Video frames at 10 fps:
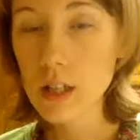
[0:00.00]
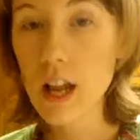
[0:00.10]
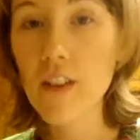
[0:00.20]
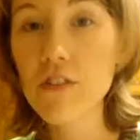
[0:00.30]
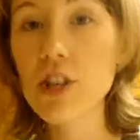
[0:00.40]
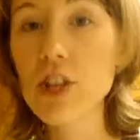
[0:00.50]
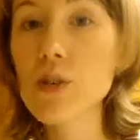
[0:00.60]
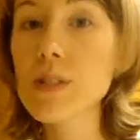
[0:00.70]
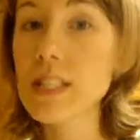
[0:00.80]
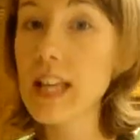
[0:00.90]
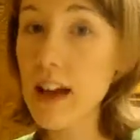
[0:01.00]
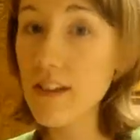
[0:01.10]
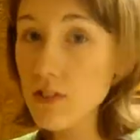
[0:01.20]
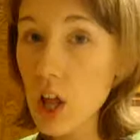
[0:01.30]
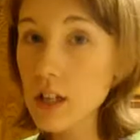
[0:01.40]
Now if you're going to use a
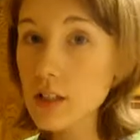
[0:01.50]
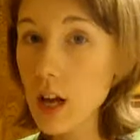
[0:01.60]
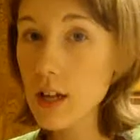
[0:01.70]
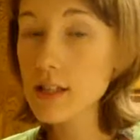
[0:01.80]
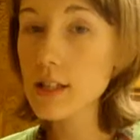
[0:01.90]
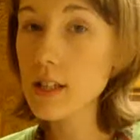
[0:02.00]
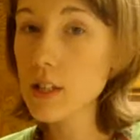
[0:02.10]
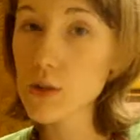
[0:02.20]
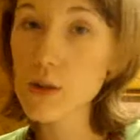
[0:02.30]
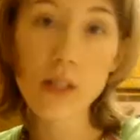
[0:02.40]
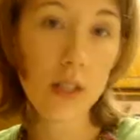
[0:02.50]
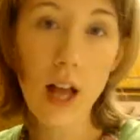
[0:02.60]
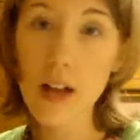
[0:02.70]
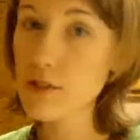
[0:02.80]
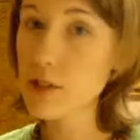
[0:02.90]
Teflon nonstick, you still
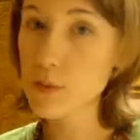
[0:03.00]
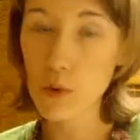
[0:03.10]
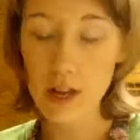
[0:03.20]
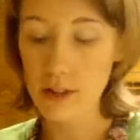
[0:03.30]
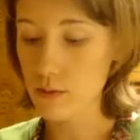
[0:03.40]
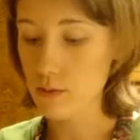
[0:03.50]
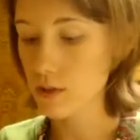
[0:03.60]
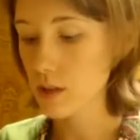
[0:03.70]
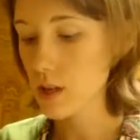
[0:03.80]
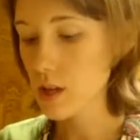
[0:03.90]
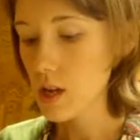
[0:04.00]
have to spray those,